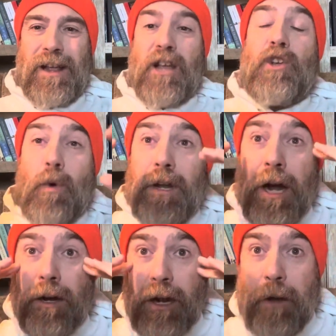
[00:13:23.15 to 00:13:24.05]
So when
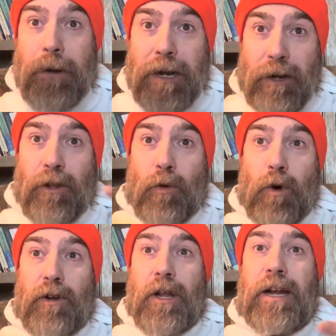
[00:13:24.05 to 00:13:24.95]
they're coming into the
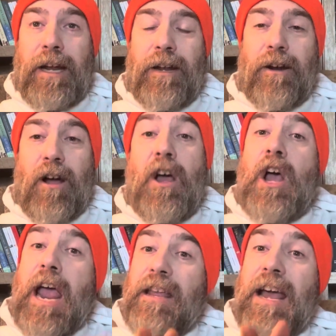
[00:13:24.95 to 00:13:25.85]
world looking in there, all,
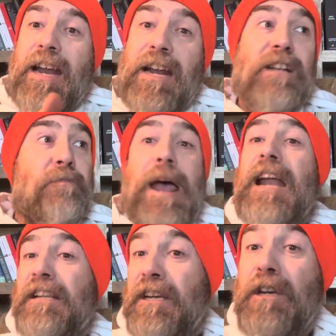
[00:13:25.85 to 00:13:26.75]
hey, that ain't as bad
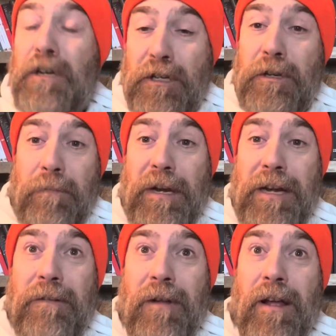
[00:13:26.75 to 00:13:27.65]
as it used to
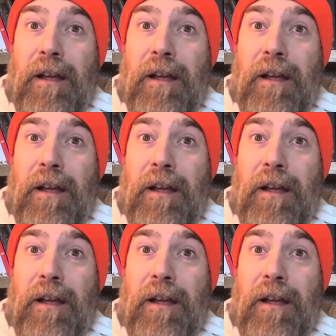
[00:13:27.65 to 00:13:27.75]
be.